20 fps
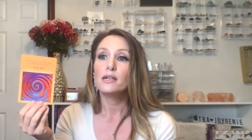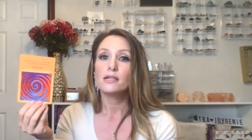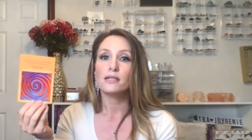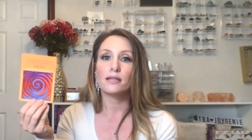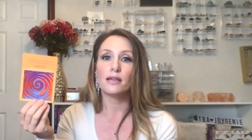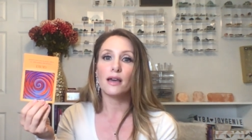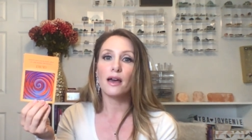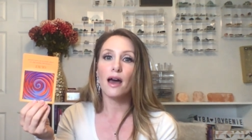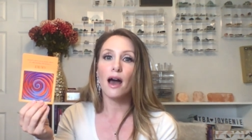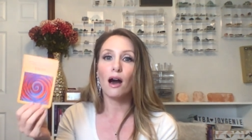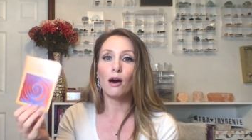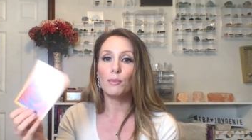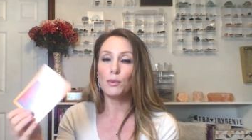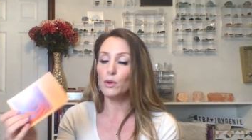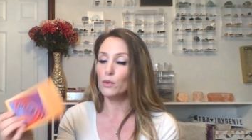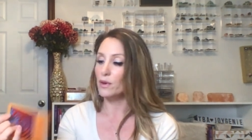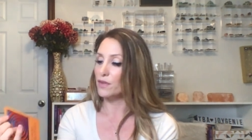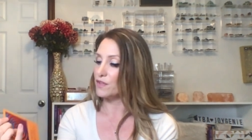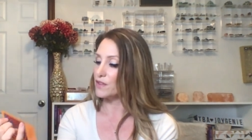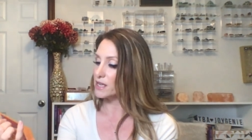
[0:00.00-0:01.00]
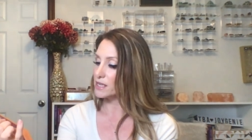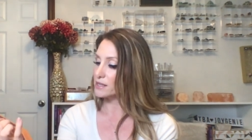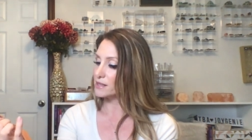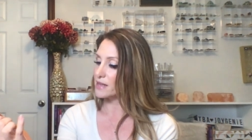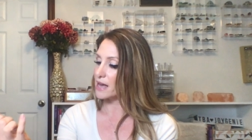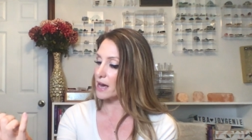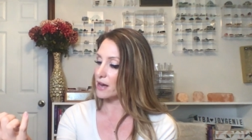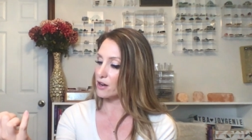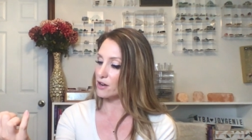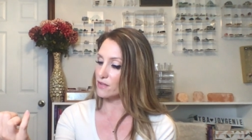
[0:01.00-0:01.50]
to help you with this
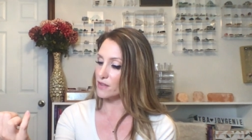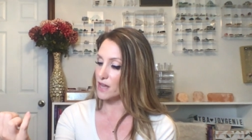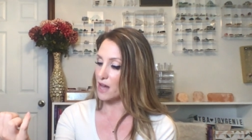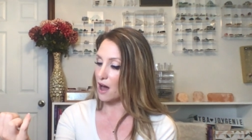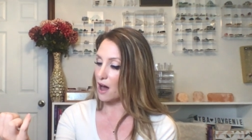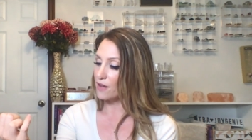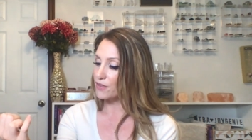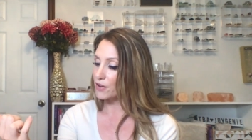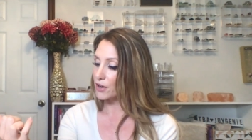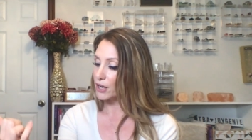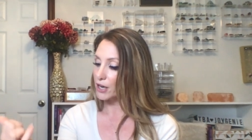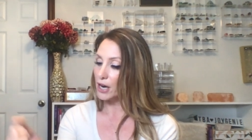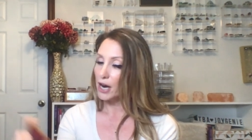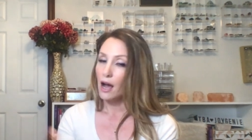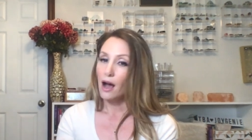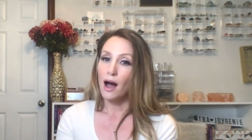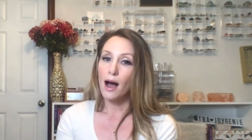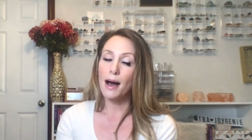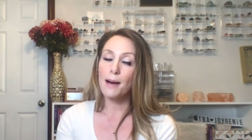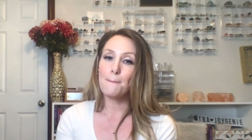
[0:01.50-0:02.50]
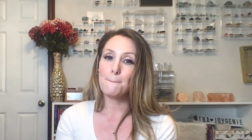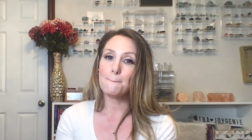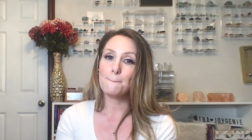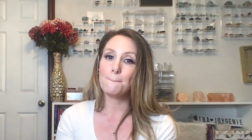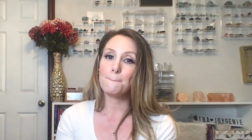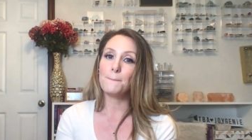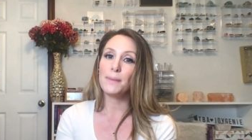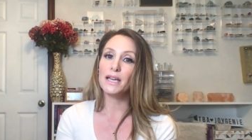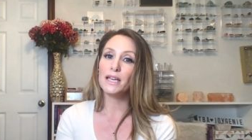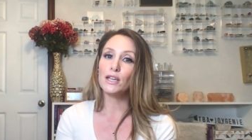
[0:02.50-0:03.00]
that or the other um,
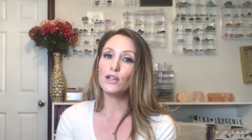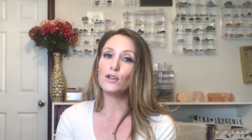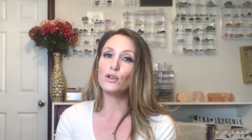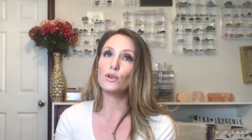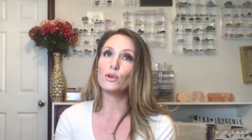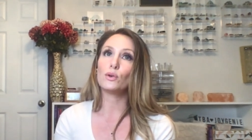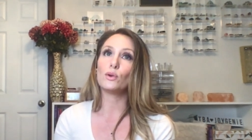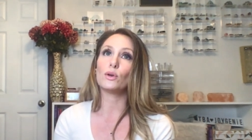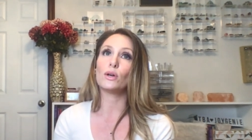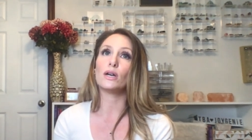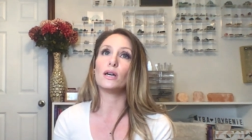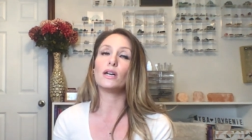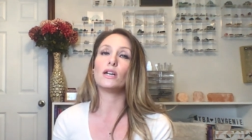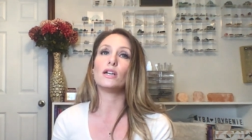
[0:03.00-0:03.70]
but you know